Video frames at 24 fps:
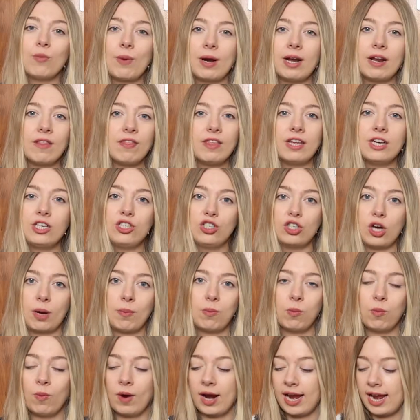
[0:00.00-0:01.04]
way that this
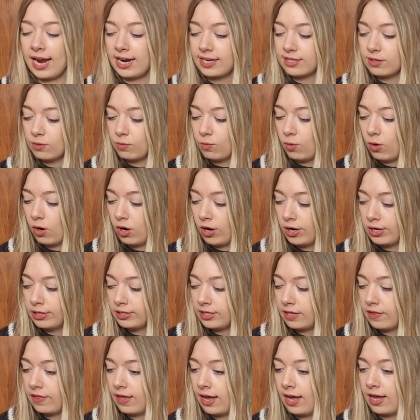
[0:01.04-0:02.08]
shop worked was
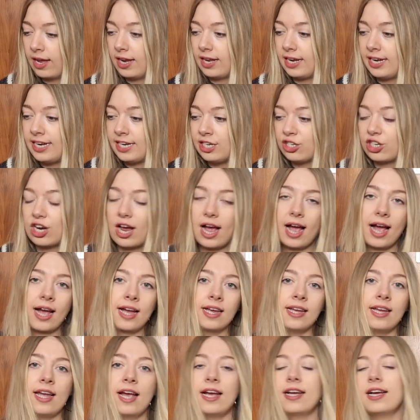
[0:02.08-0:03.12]
that each
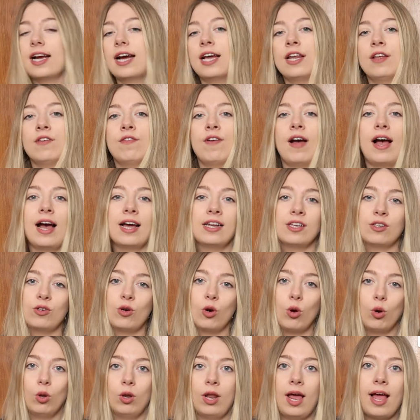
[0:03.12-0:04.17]
hanger kind of had a
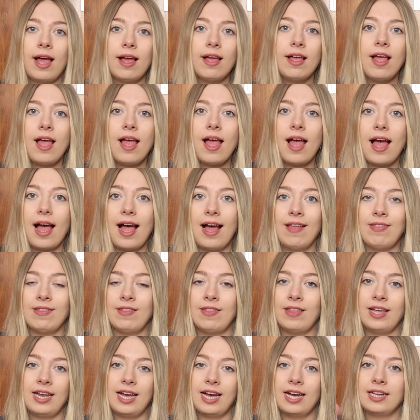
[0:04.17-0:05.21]
colour, and then
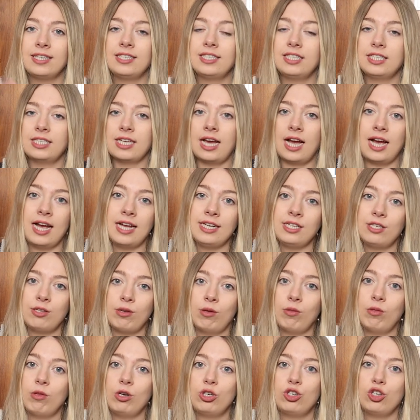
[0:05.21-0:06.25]
they had signs
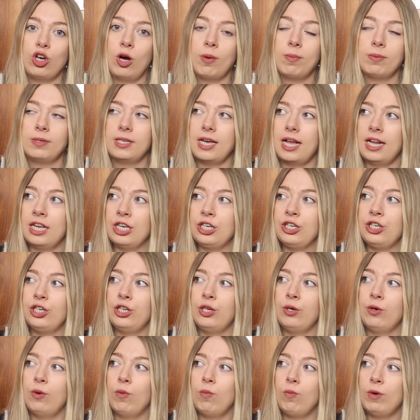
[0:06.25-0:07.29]
throughout the shop telling
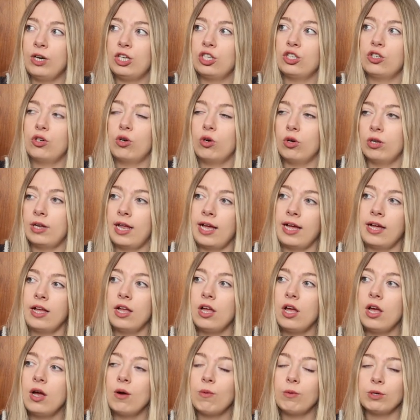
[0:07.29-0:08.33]
you which colour
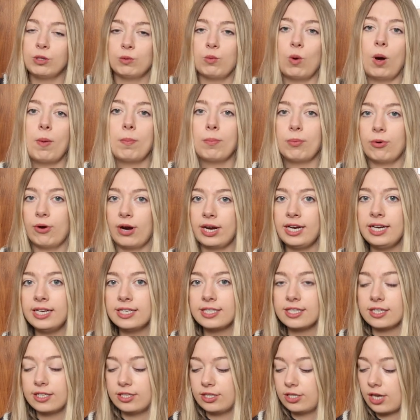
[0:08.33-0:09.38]
was what
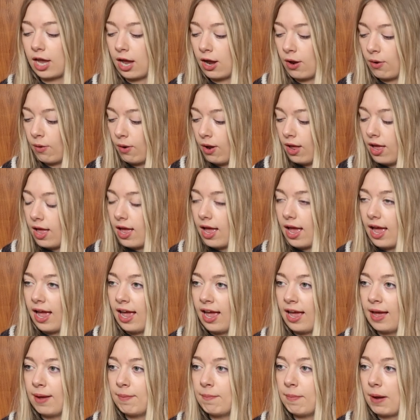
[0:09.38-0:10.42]
price. So
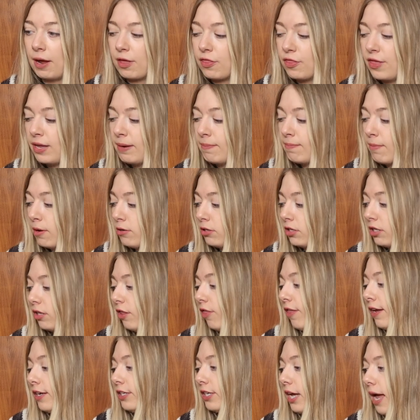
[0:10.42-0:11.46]
I think most of the
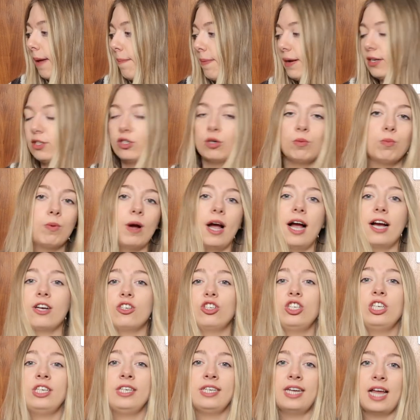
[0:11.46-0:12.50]
things that I picked up were
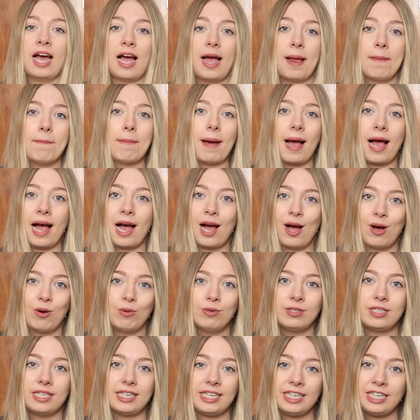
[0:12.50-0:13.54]
actually
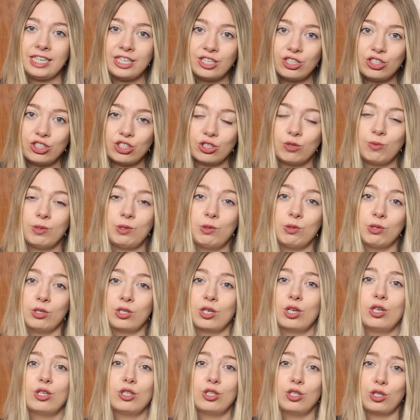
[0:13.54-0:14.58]
£9 each, which was
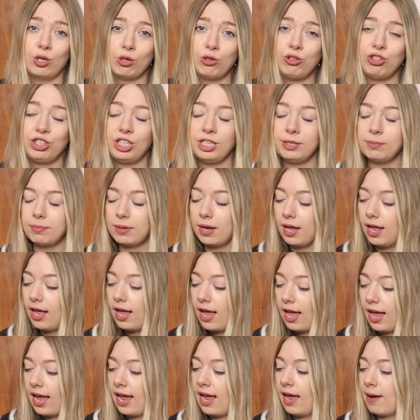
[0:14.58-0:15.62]
so cheap.
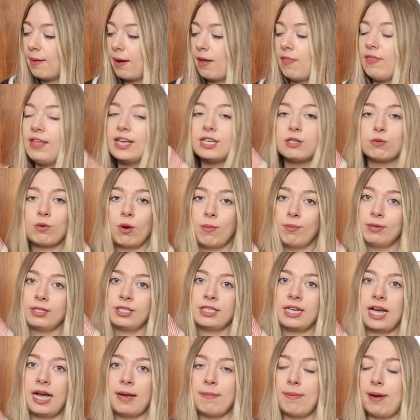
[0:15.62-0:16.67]
And this one was
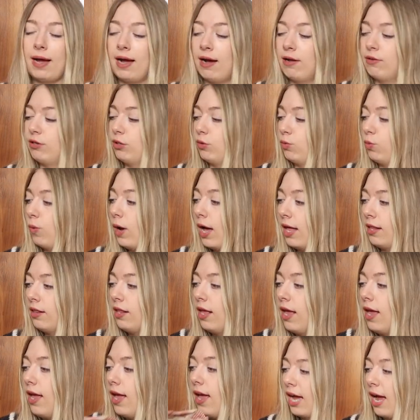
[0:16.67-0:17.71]
£9 as well.
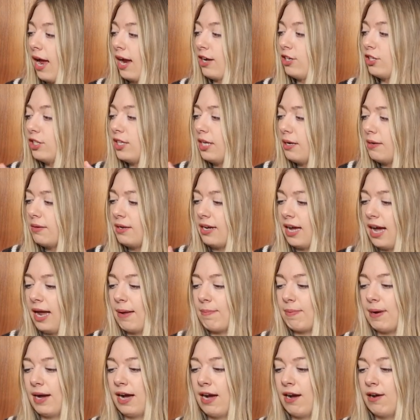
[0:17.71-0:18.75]
Yeah, I just think
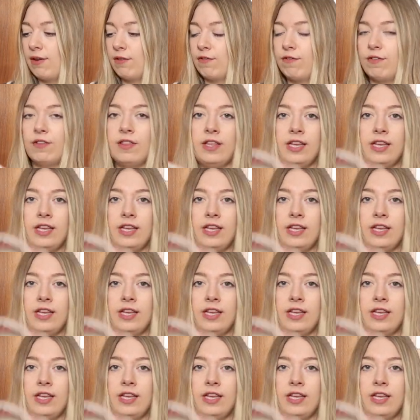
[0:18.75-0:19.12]
£9 for